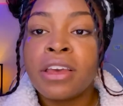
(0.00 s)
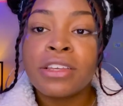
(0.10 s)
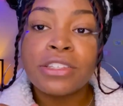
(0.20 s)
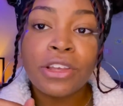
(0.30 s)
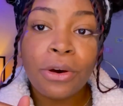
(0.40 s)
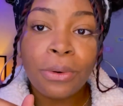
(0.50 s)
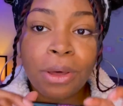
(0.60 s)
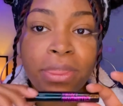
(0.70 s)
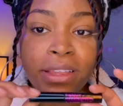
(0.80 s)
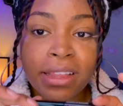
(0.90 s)
So
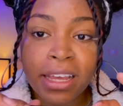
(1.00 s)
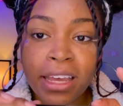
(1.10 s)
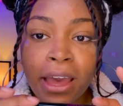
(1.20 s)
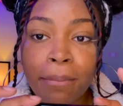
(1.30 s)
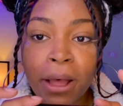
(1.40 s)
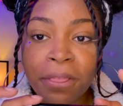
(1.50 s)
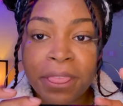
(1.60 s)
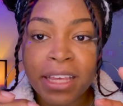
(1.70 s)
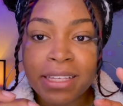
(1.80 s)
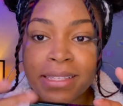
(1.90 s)
the thing about
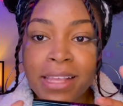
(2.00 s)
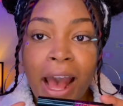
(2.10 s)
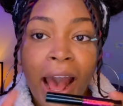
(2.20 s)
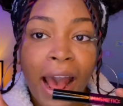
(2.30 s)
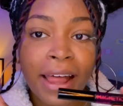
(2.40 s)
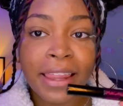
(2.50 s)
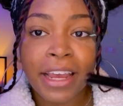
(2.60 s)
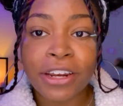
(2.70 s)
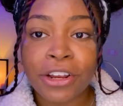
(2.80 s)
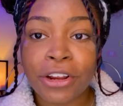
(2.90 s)
this
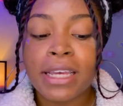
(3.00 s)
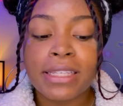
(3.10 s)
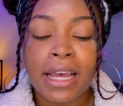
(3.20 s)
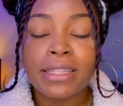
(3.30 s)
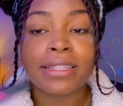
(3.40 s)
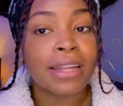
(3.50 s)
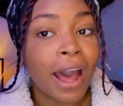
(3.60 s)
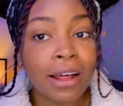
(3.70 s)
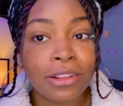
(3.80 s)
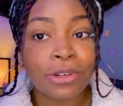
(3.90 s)
eyeliner, or that's
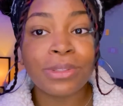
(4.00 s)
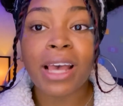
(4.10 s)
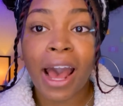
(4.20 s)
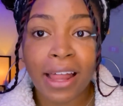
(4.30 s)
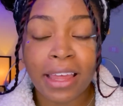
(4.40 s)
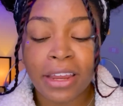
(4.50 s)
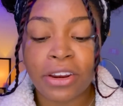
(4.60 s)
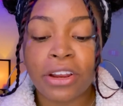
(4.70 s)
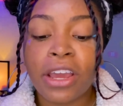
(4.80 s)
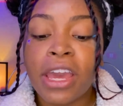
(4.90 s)
not glue, it's
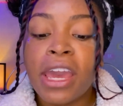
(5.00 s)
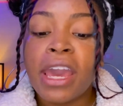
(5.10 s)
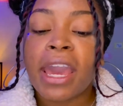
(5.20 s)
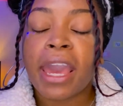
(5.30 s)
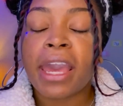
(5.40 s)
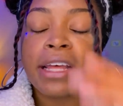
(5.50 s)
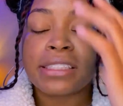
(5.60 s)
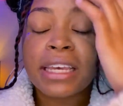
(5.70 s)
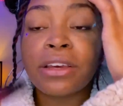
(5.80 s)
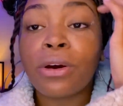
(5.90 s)
eyeliner, and
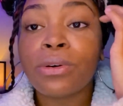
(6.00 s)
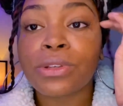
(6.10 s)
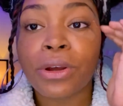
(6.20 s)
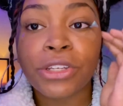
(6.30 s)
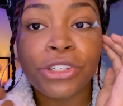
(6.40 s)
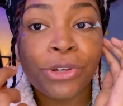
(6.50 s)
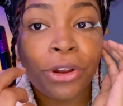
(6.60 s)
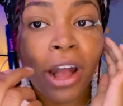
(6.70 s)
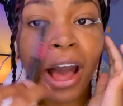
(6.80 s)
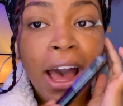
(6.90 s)
it goes onto your
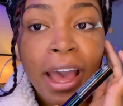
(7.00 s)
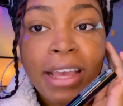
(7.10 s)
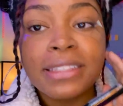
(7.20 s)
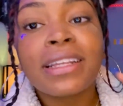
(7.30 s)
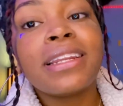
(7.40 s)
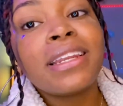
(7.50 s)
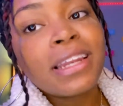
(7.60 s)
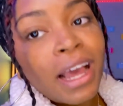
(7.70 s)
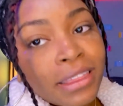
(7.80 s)
eyes, not the